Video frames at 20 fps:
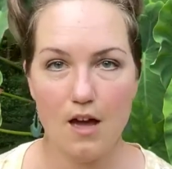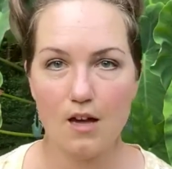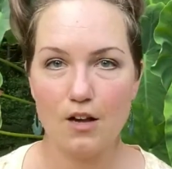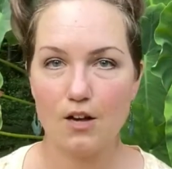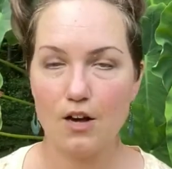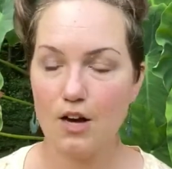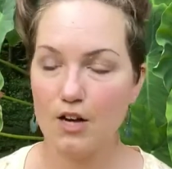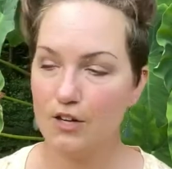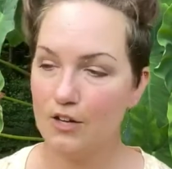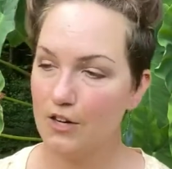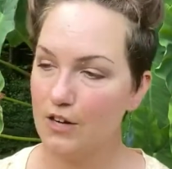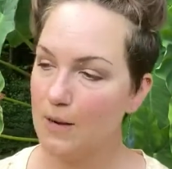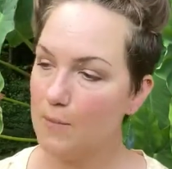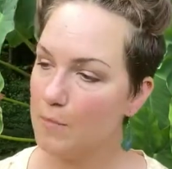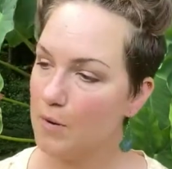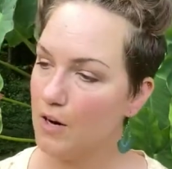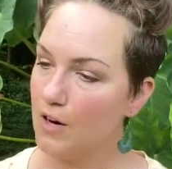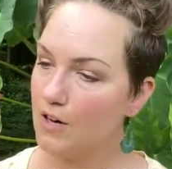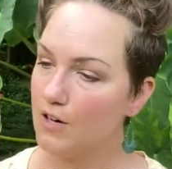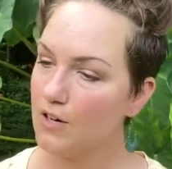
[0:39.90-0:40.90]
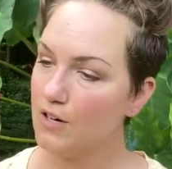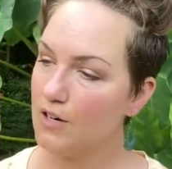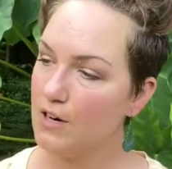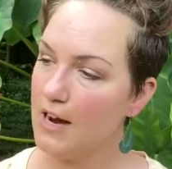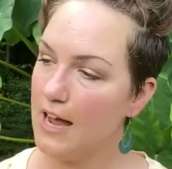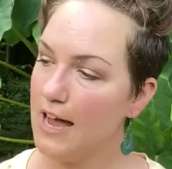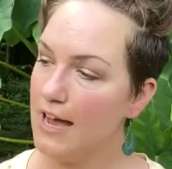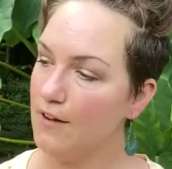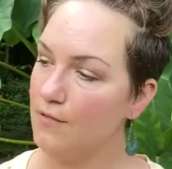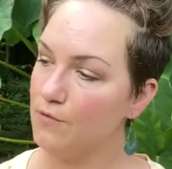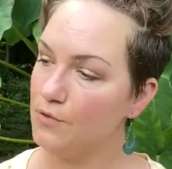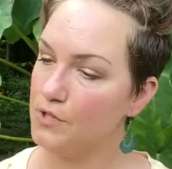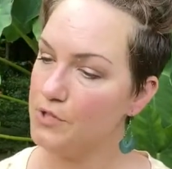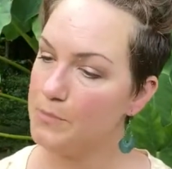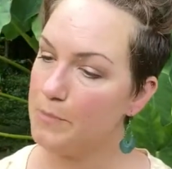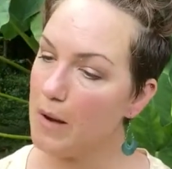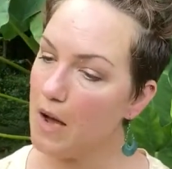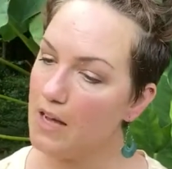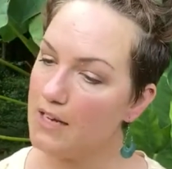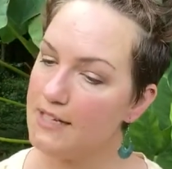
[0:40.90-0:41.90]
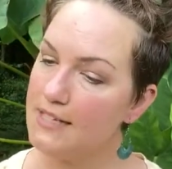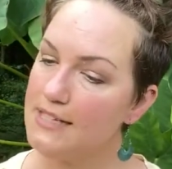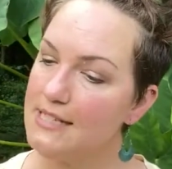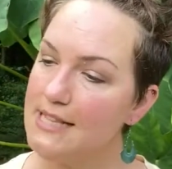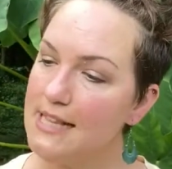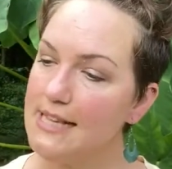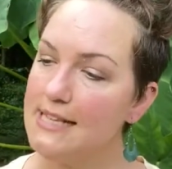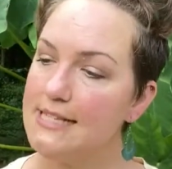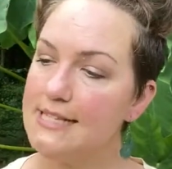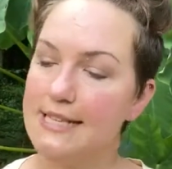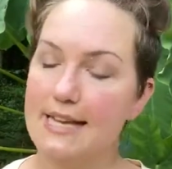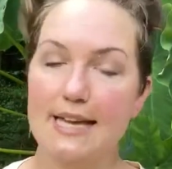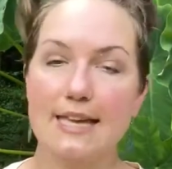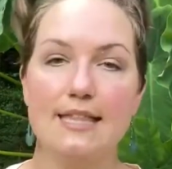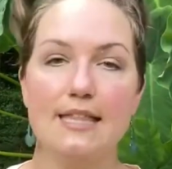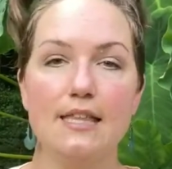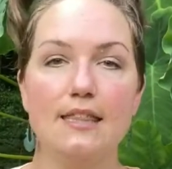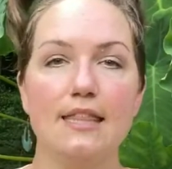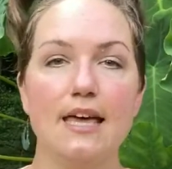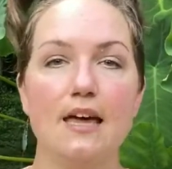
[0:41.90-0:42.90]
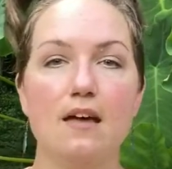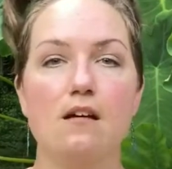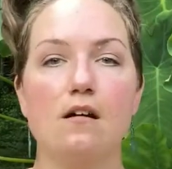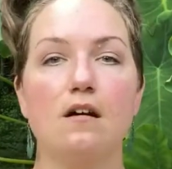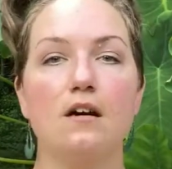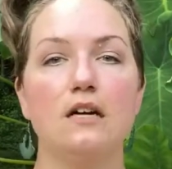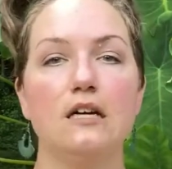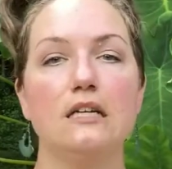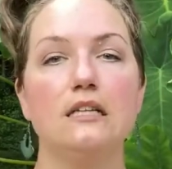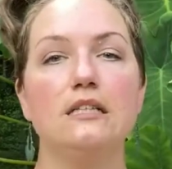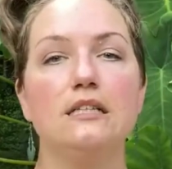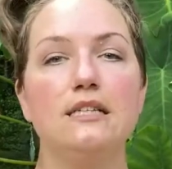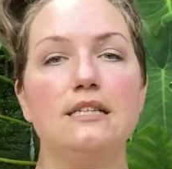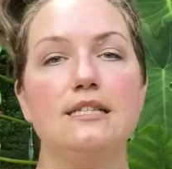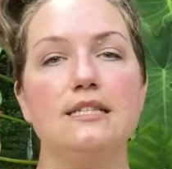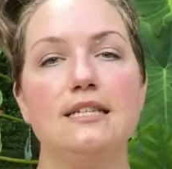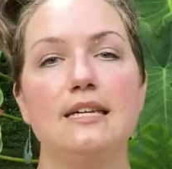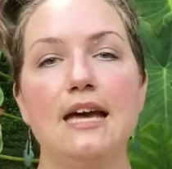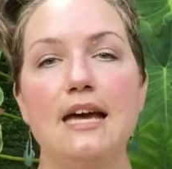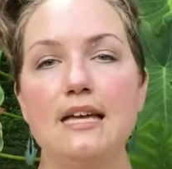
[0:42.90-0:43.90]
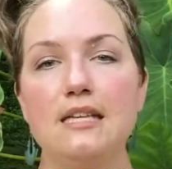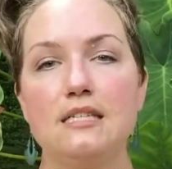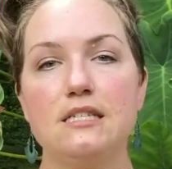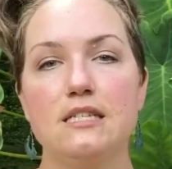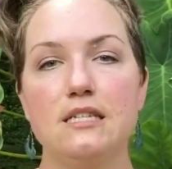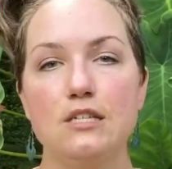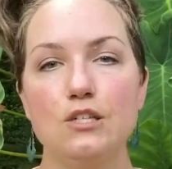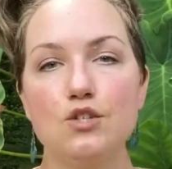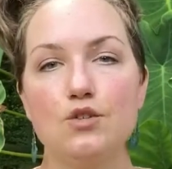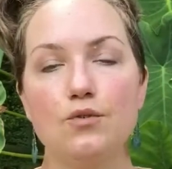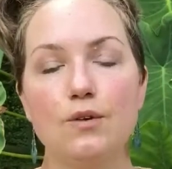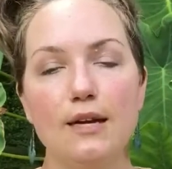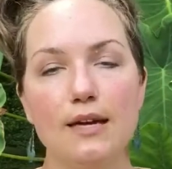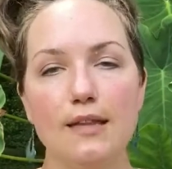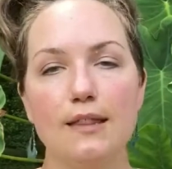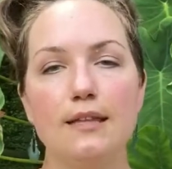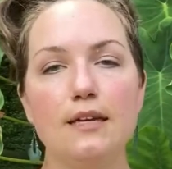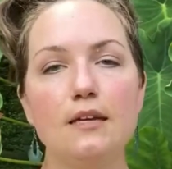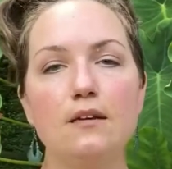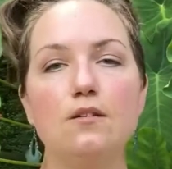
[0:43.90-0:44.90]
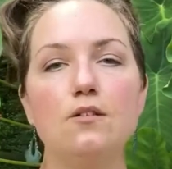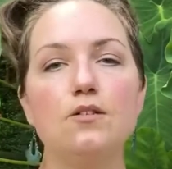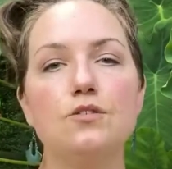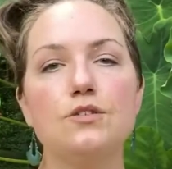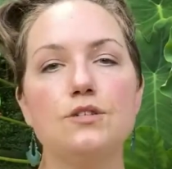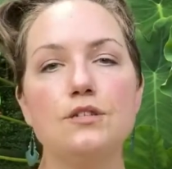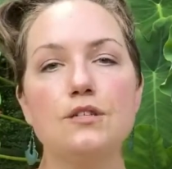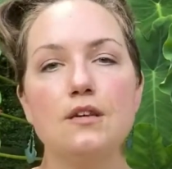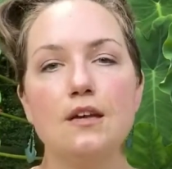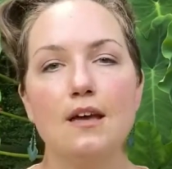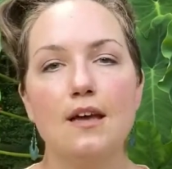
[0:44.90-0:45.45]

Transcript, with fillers: Connor and Parker have responded. They say that they are Ecclesiastes gray thinkers.